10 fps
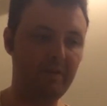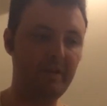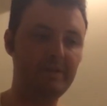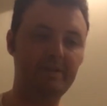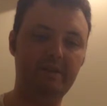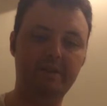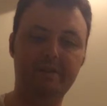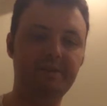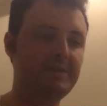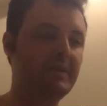this
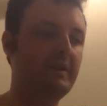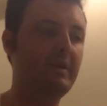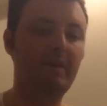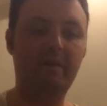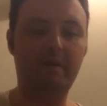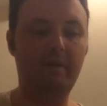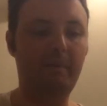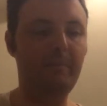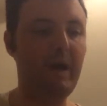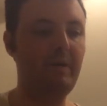is
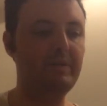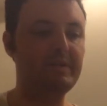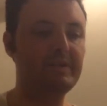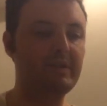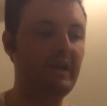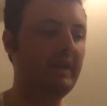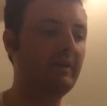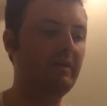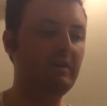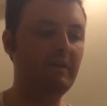about the
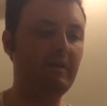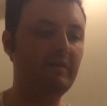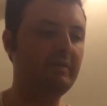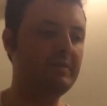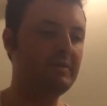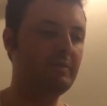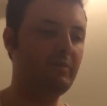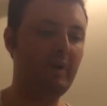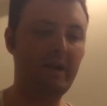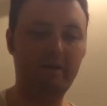scale of a
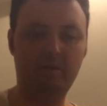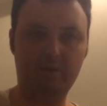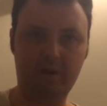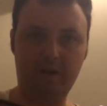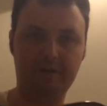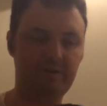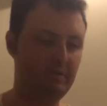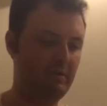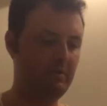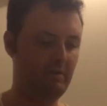soprano or
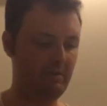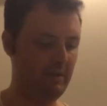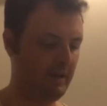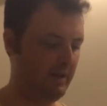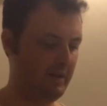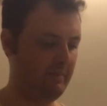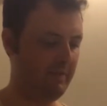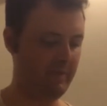concert ukulele. I'm